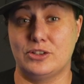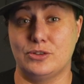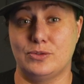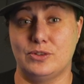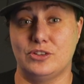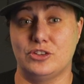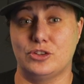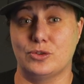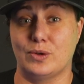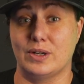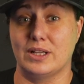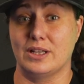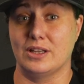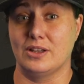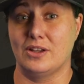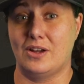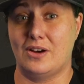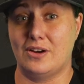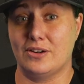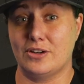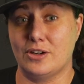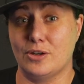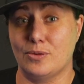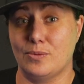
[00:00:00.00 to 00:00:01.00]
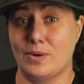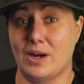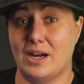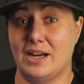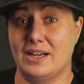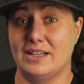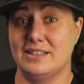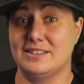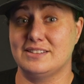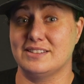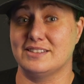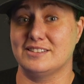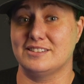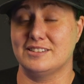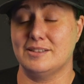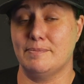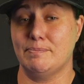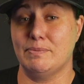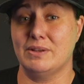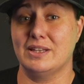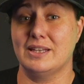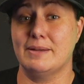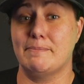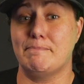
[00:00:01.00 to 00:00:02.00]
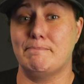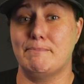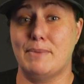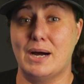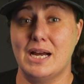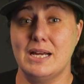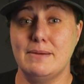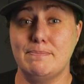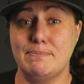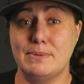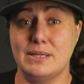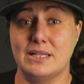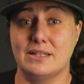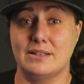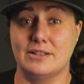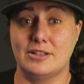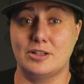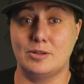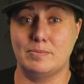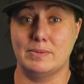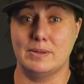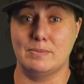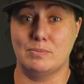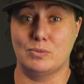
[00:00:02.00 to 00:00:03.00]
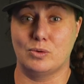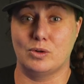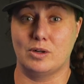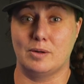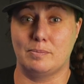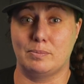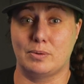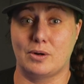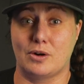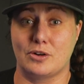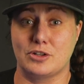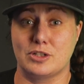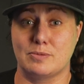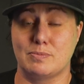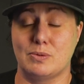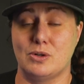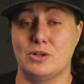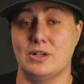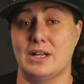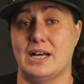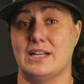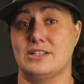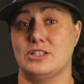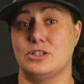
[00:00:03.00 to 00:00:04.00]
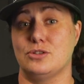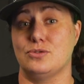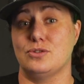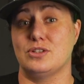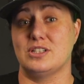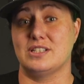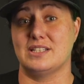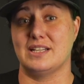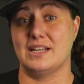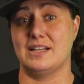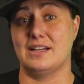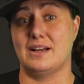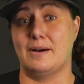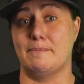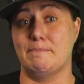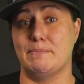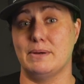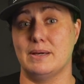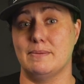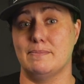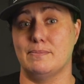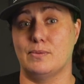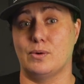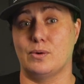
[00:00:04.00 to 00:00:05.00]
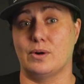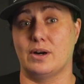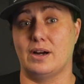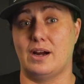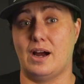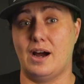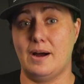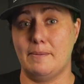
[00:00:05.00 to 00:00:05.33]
to enjoy longer rides and something that might be a little bit more approachable as you sit a bit more